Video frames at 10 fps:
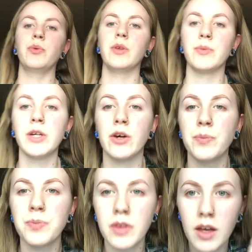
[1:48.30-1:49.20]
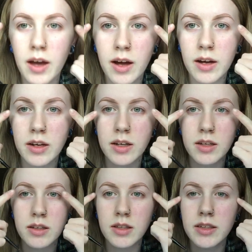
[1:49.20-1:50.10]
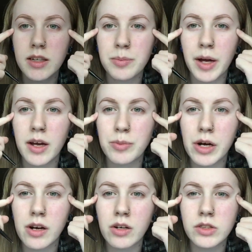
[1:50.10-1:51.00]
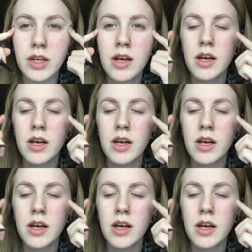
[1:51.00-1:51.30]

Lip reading: there we go. I lined out my eyebrows.